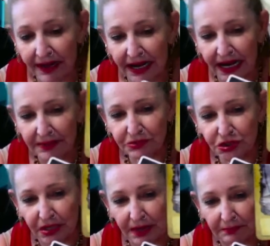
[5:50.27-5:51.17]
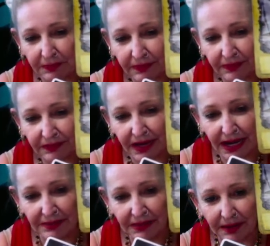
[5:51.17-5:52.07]
I'm Trump,
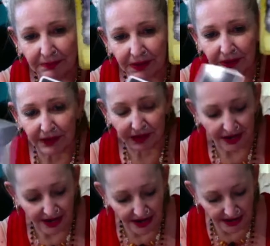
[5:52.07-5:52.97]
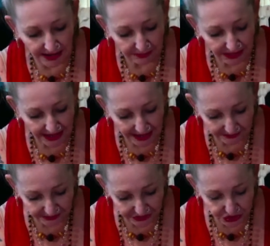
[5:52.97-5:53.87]
I'm up here. I'm going to
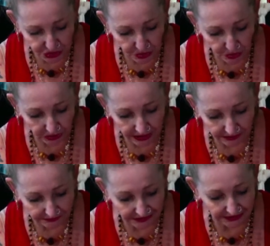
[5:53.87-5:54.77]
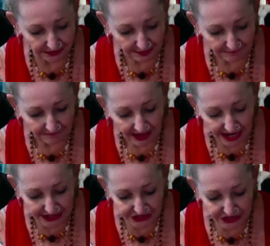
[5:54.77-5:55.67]
have control of it.
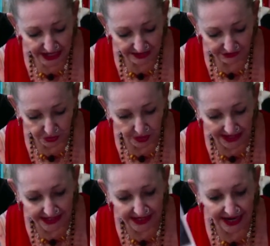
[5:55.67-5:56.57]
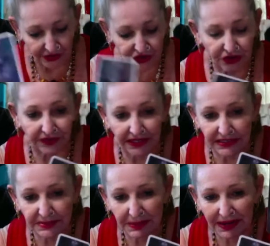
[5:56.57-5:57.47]
I just have to wait it out till
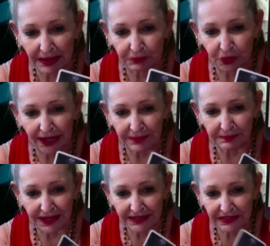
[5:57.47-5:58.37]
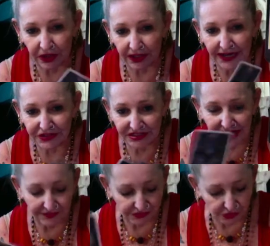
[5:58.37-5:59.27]
things become right. That's all. I just
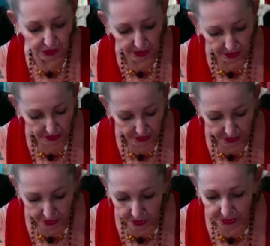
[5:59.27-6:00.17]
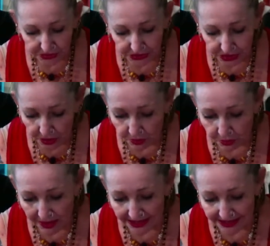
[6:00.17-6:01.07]
have to, you know,
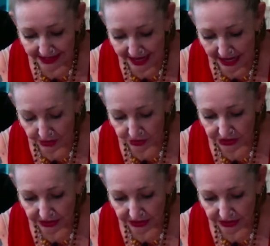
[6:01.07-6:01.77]
wait it out.